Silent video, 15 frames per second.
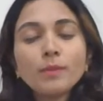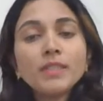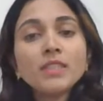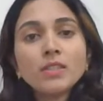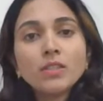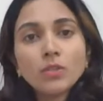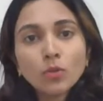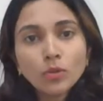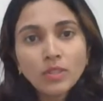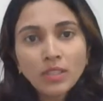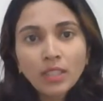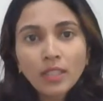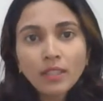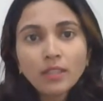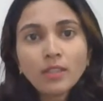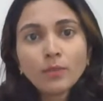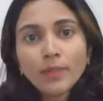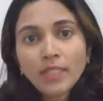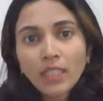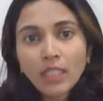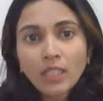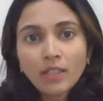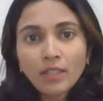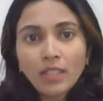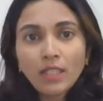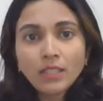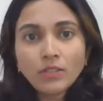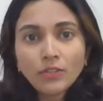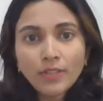is associated with increased